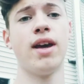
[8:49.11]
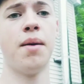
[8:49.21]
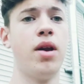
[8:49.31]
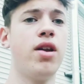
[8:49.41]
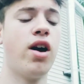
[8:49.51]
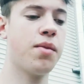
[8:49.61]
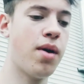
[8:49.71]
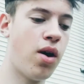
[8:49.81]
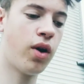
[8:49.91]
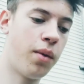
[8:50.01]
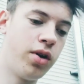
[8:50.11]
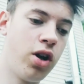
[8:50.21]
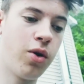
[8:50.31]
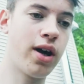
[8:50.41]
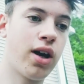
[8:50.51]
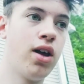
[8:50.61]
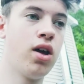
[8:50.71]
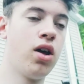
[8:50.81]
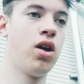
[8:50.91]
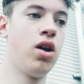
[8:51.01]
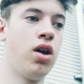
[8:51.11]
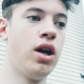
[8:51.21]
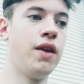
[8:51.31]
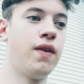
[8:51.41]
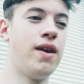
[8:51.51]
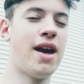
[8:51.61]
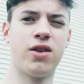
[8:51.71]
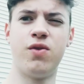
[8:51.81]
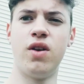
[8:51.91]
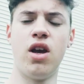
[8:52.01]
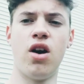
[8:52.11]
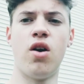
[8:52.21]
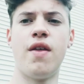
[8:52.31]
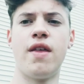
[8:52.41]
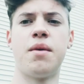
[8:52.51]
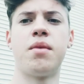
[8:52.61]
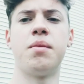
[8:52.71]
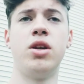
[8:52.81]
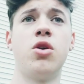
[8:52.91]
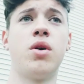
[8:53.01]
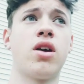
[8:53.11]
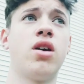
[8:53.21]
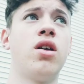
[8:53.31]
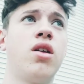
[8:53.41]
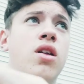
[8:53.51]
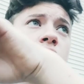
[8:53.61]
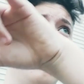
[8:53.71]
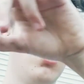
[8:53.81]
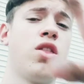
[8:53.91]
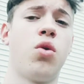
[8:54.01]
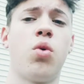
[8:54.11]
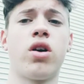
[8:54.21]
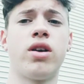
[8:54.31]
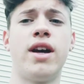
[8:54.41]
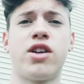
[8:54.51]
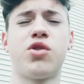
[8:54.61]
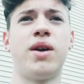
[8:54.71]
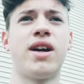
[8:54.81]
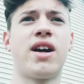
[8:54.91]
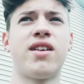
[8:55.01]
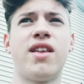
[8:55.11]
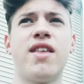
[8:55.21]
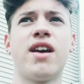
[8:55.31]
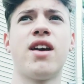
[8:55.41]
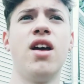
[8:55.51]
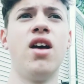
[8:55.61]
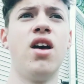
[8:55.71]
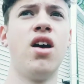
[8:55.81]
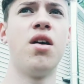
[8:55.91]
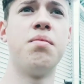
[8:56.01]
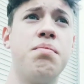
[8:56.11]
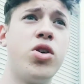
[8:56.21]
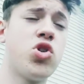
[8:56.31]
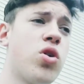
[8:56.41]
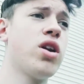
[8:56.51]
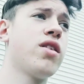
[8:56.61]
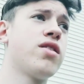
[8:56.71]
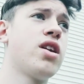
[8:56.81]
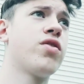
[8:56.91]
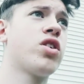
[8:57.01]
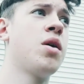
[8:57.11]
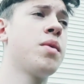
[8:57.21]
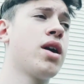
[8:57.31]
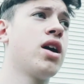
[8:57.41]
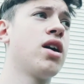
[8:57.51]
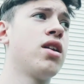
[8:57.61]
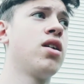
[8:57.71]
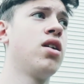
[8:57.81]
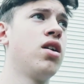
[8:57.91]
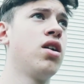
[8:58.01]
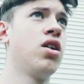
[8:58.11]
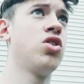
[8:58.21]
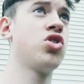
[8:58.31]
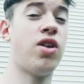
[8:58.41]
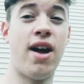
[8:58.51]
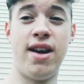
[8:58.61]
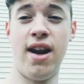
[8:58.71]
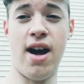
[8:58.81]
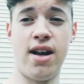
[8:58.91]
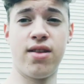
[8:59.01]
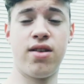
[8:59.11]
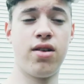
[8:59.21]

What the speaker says: I'm going to talk about what I'm doing in the next video, and then I'm going to be doing the work next week, because I think majority of the stuff's coming in July 9th.